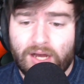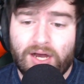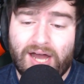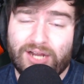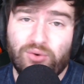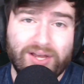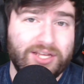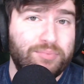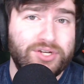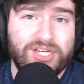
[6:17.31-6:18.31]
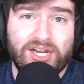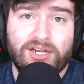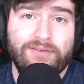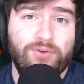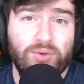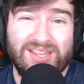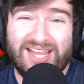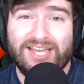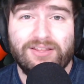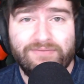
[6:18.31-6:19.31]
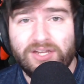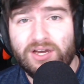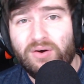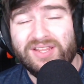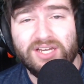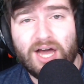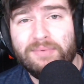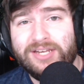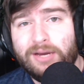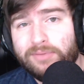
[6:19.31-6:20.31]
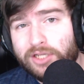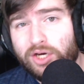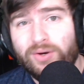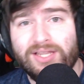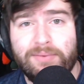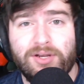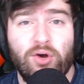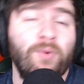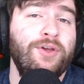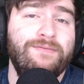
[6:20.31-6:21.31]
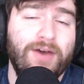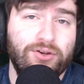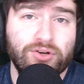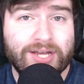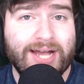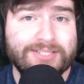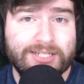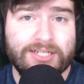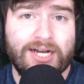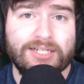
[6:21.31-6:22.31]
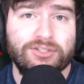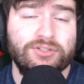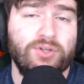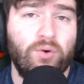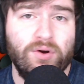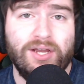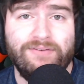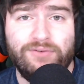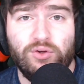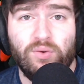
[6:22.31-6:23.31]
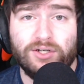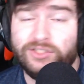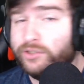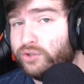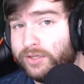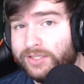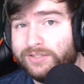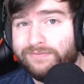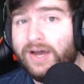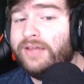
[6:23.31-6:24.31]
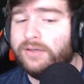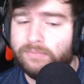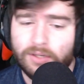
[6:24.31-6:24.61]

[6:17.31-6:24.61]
I'd greatly appreciate it if you would like the video and then comment down below and let me know where you found your gas analyzers or if you are still struggling to find them.